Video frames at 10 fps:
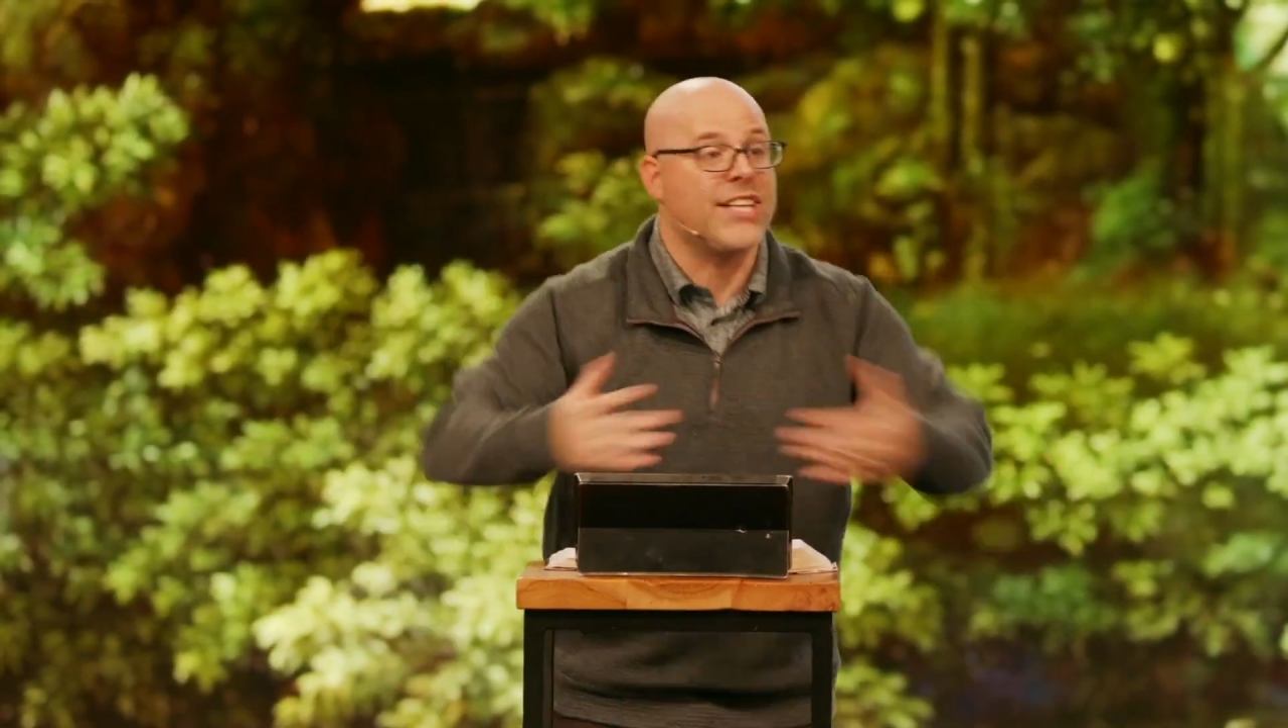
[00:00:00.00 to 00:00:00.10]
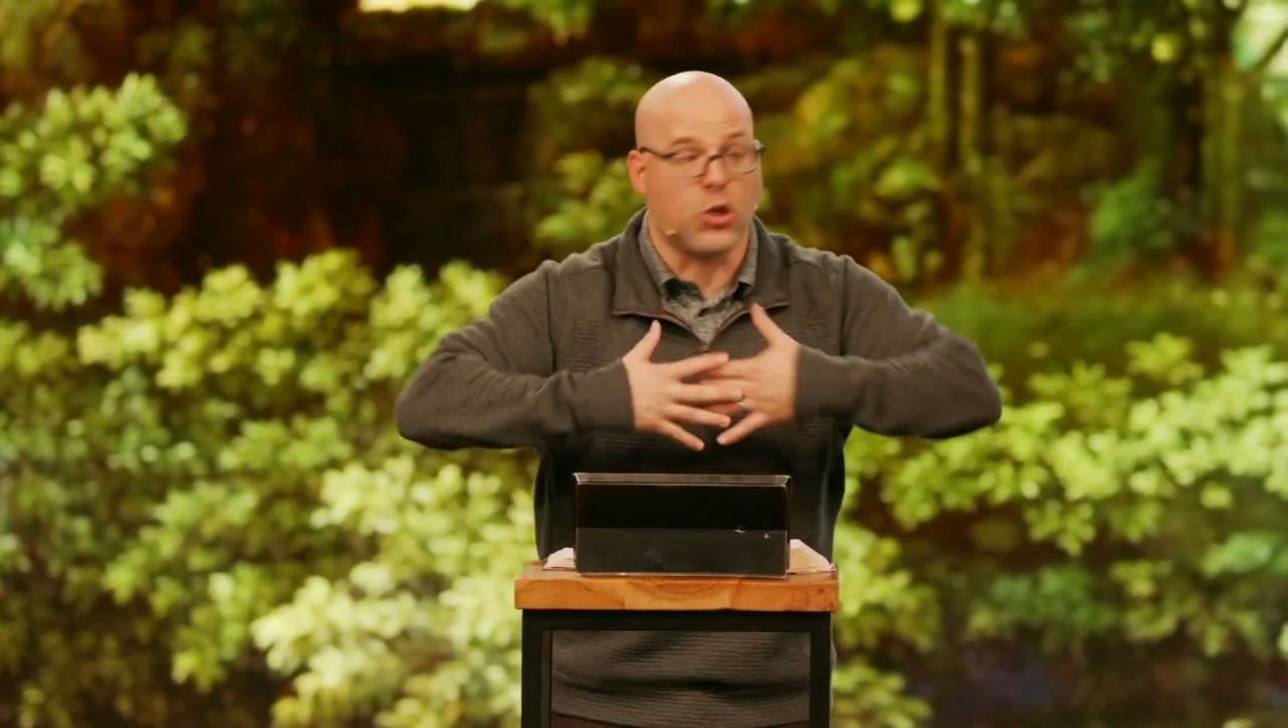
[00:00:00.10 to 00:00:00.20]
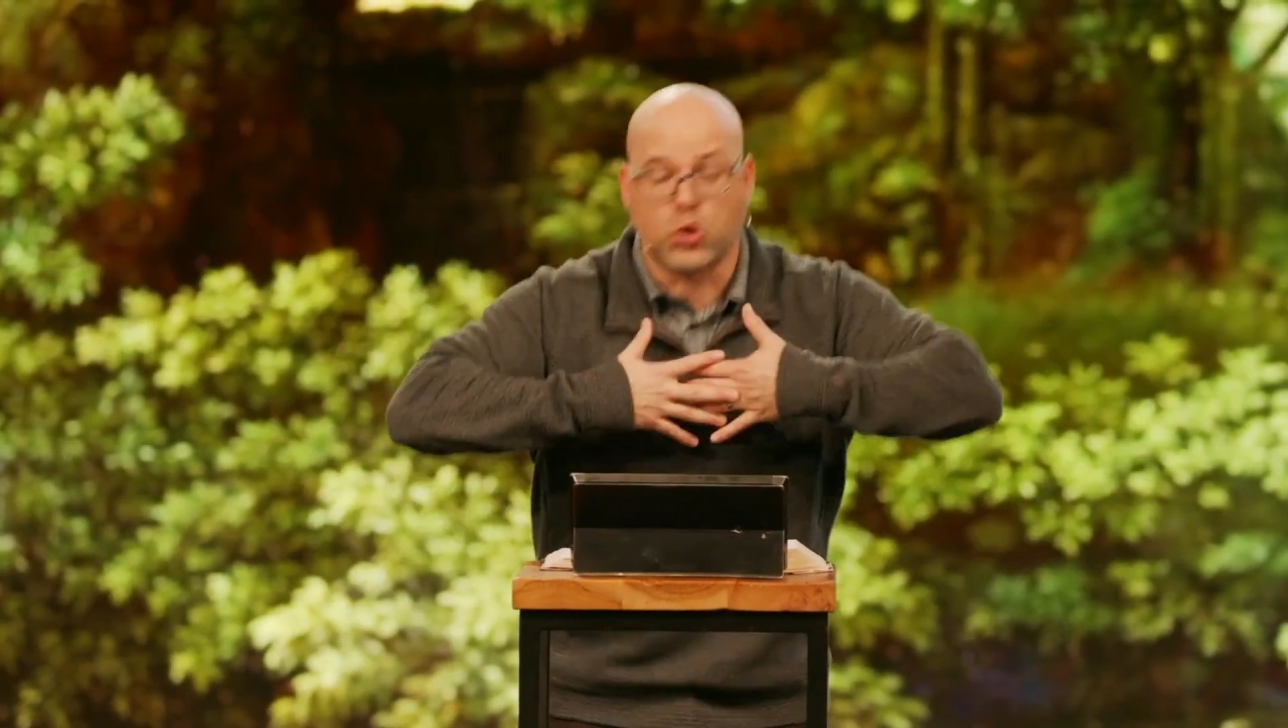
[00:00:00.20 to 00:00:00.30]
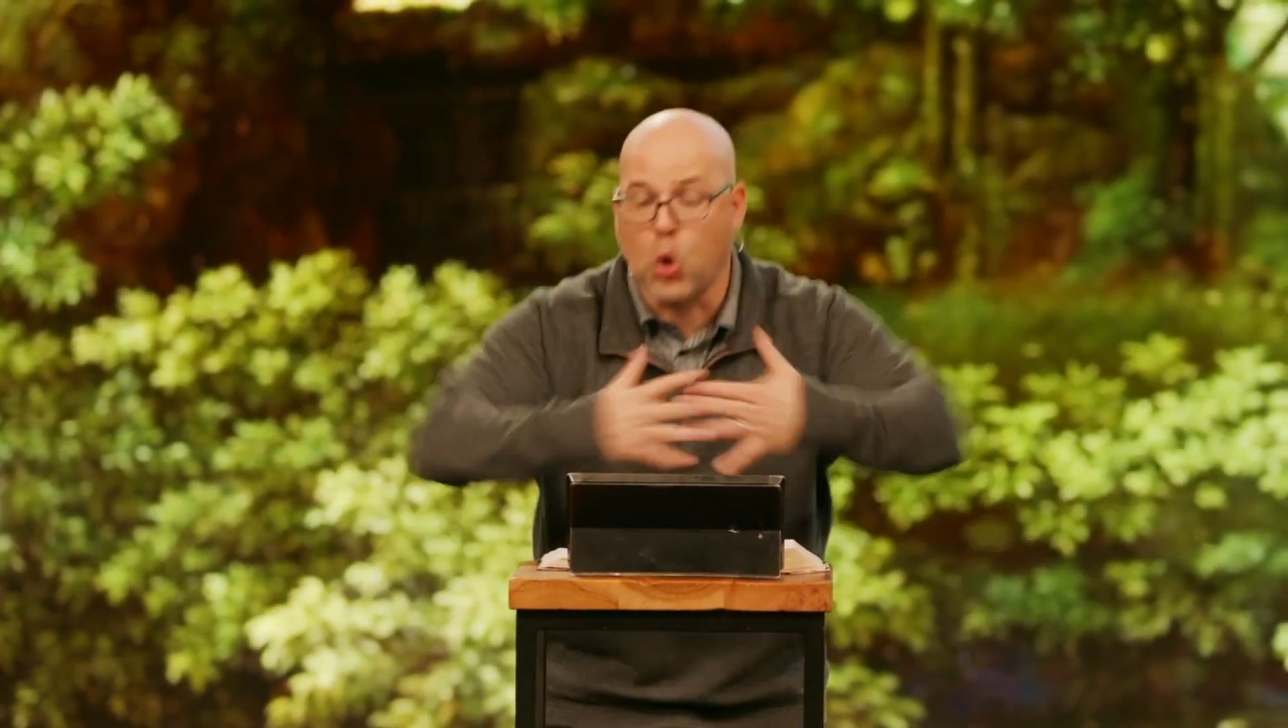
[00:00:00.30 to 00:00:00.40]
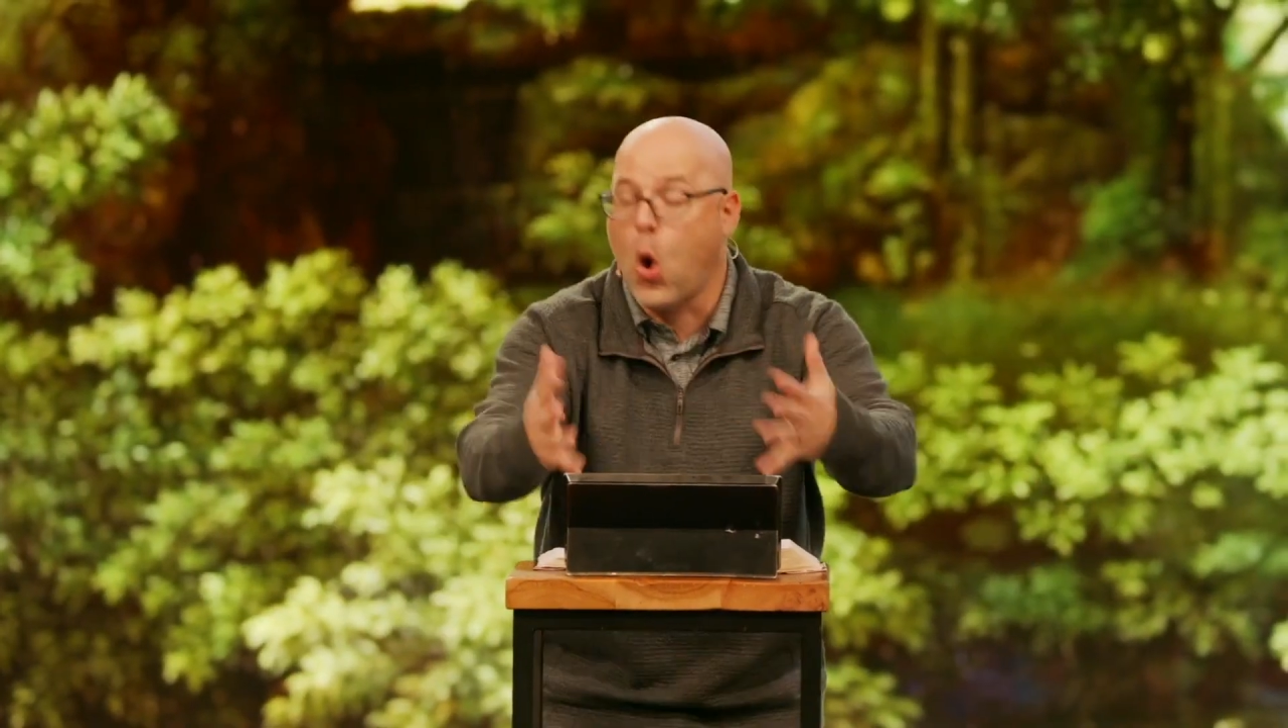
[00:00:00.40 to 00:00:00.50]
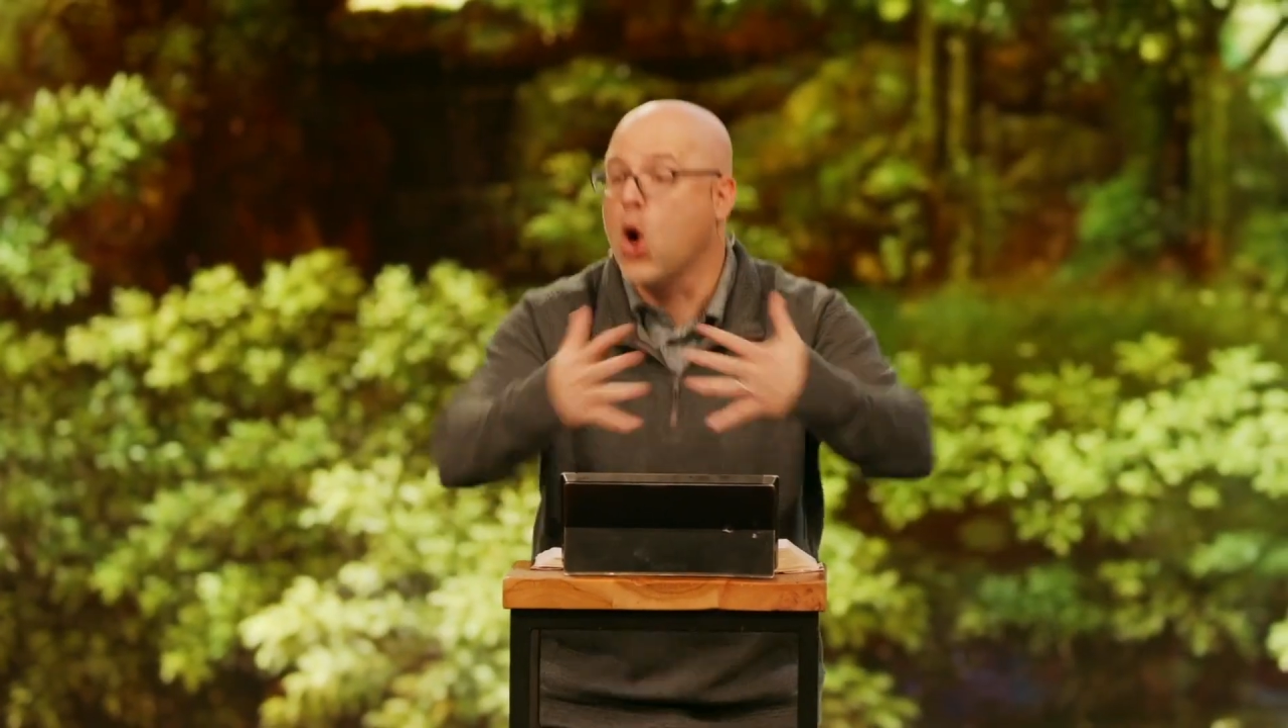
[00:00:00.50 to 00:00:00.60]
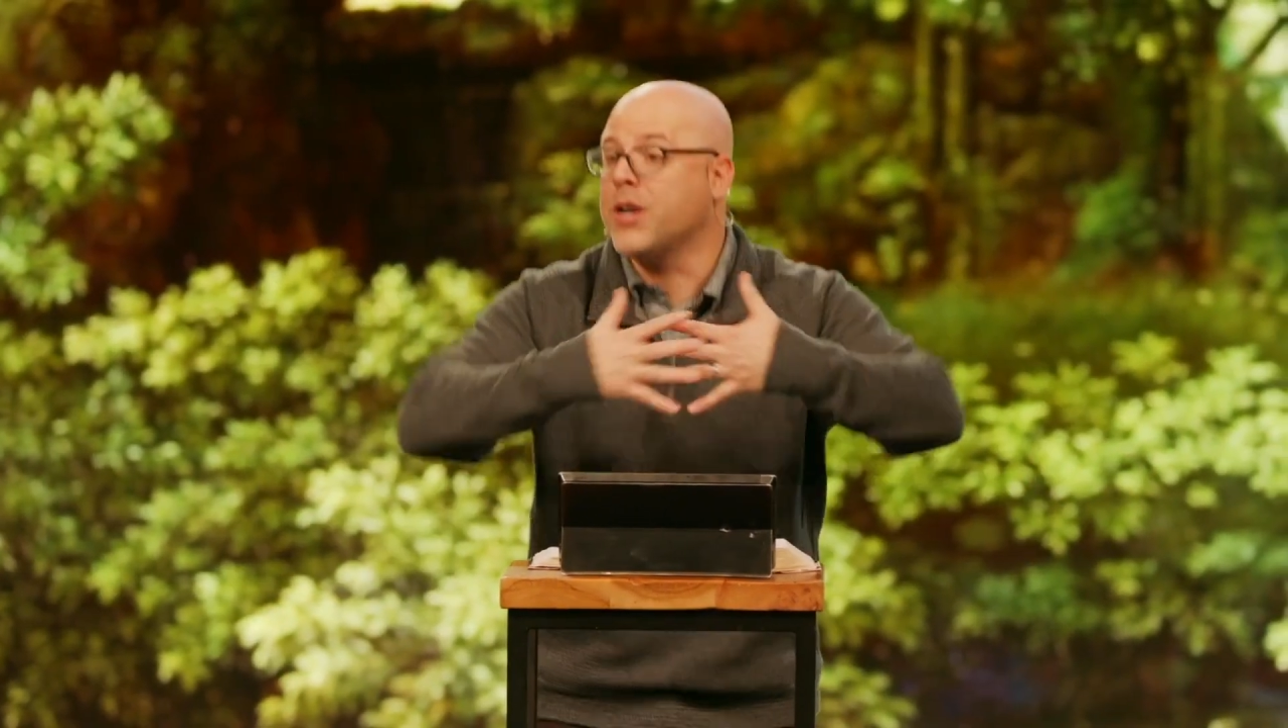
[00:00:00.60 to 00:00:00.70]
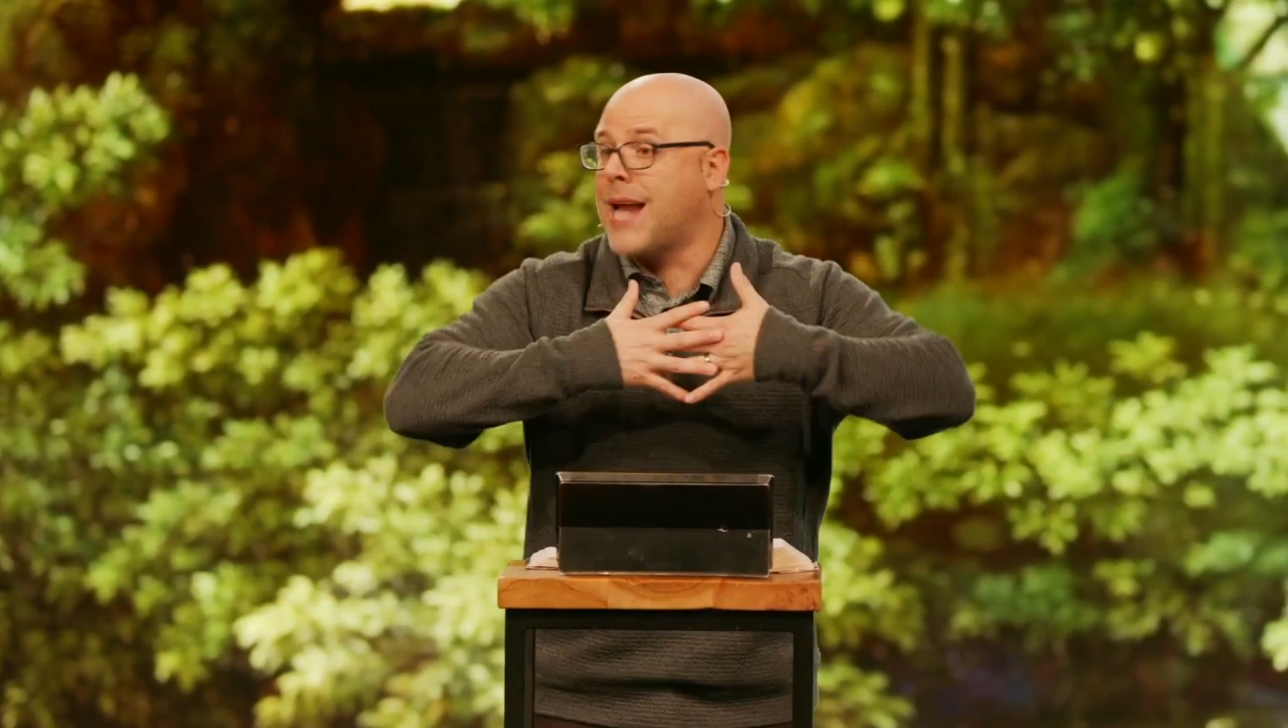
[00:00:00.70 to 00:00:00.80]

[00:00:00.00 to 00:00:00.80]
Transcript: is the door